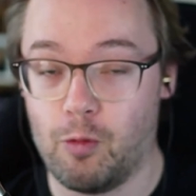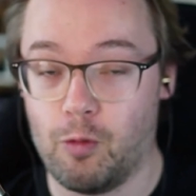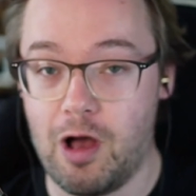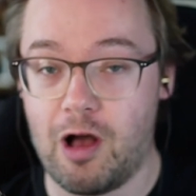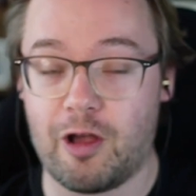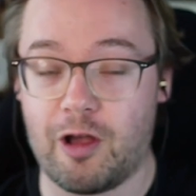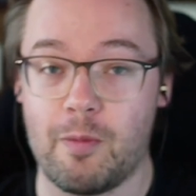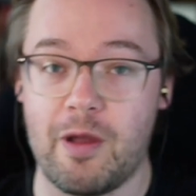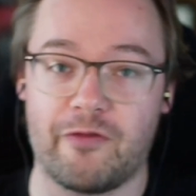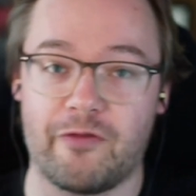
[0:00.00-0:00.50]

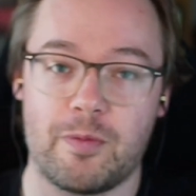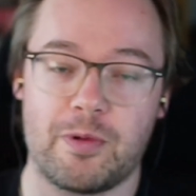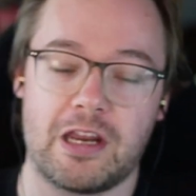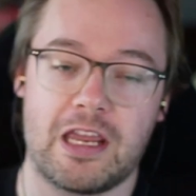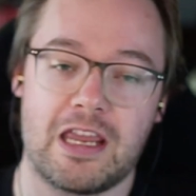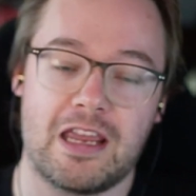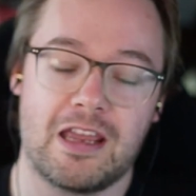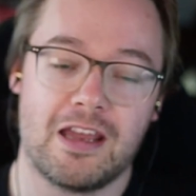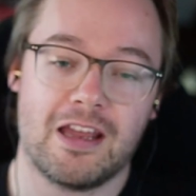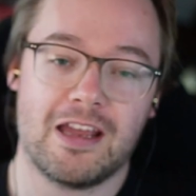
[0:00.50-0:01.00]
Welcome,
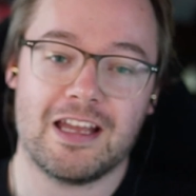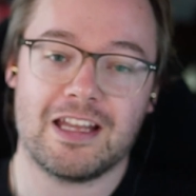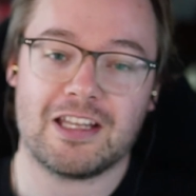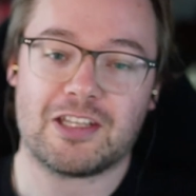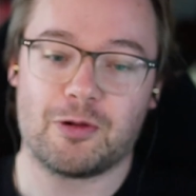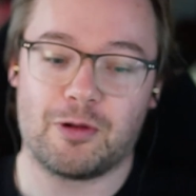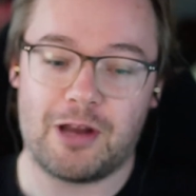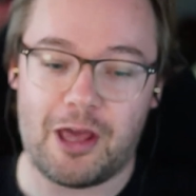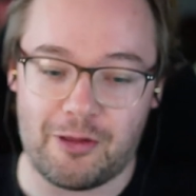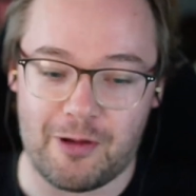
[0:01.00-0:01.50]
everybody,
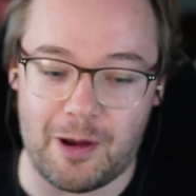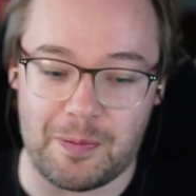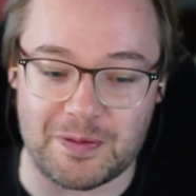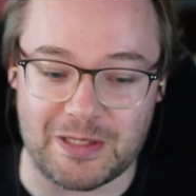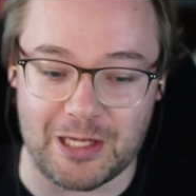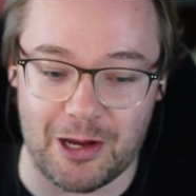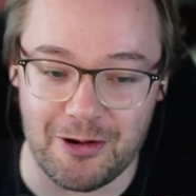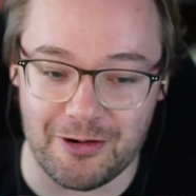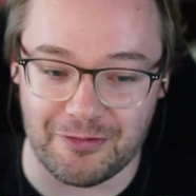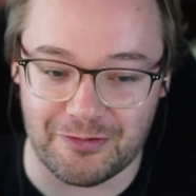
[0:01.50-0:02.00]
to another
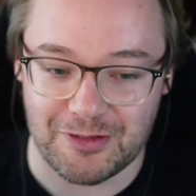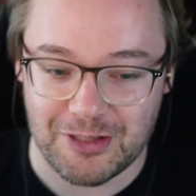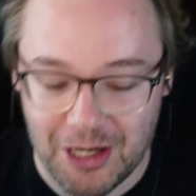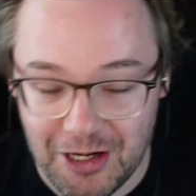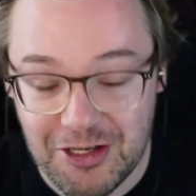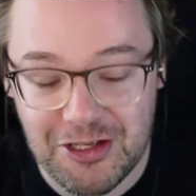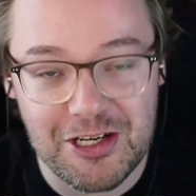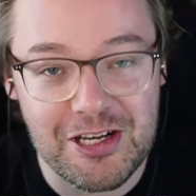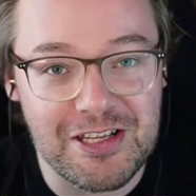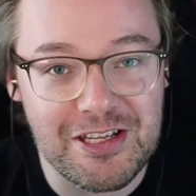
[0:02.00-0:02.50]
episode of
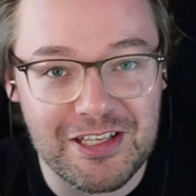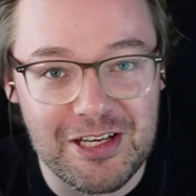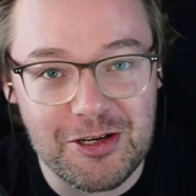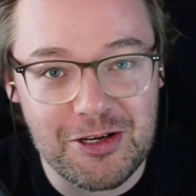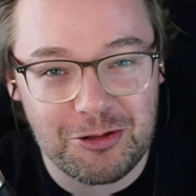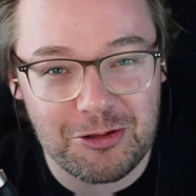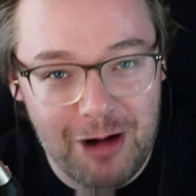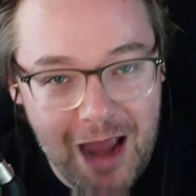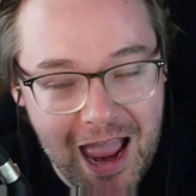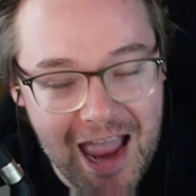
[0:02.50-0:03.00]
Dungeons
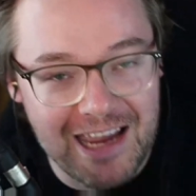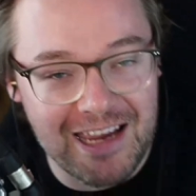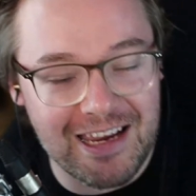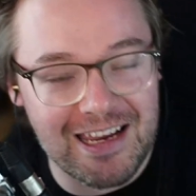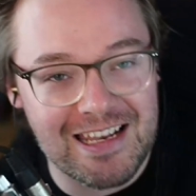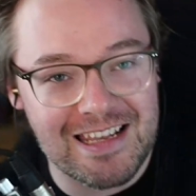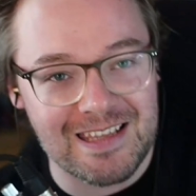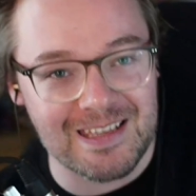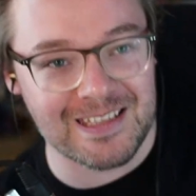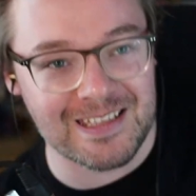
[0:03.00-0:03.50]
and
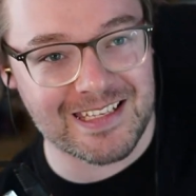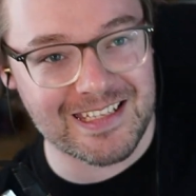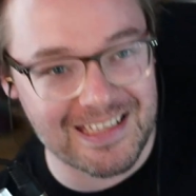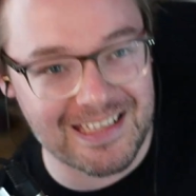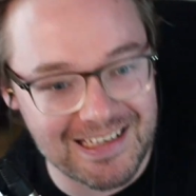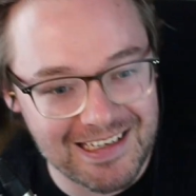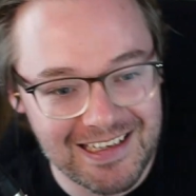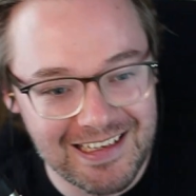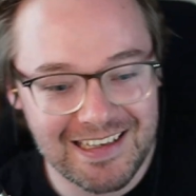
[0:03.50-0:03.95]
Dragons.